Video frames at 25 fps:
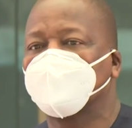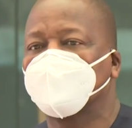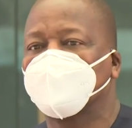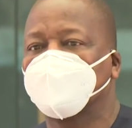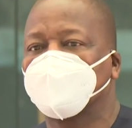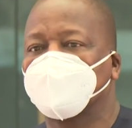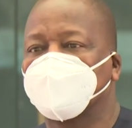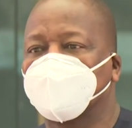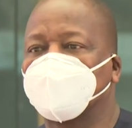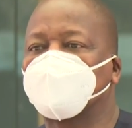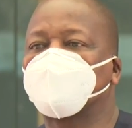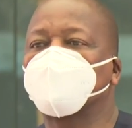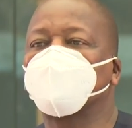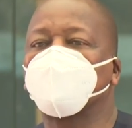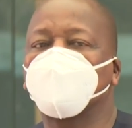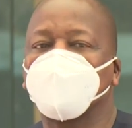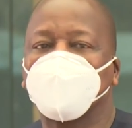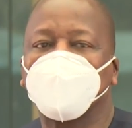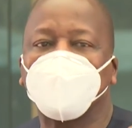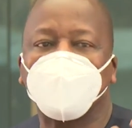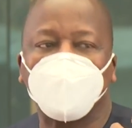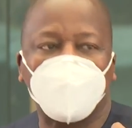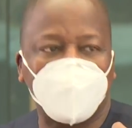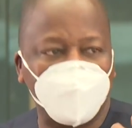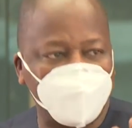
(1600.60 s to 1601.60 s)
that you
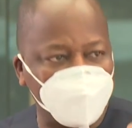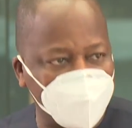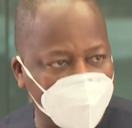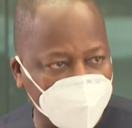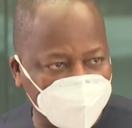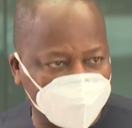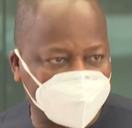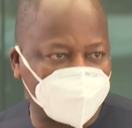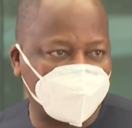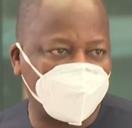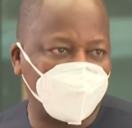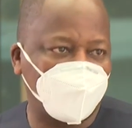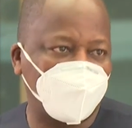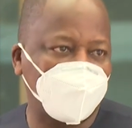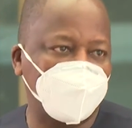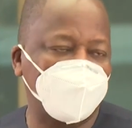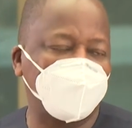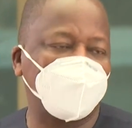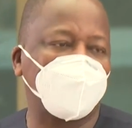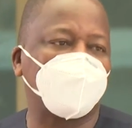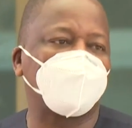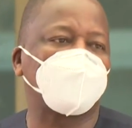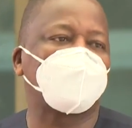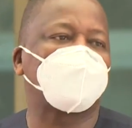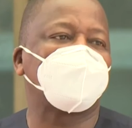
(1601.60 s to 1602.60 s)
wear a mask when you
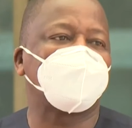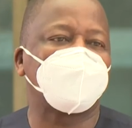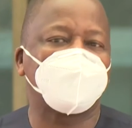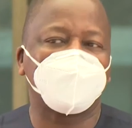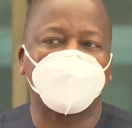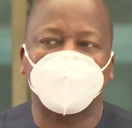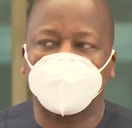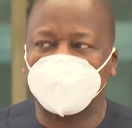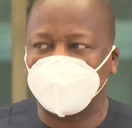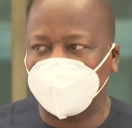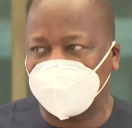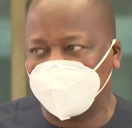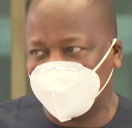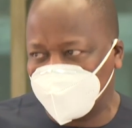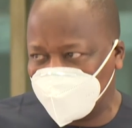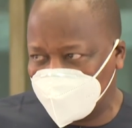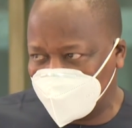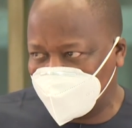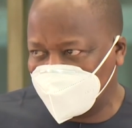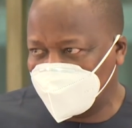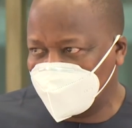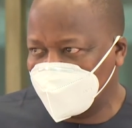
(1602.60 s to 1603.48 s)
are within the matatu.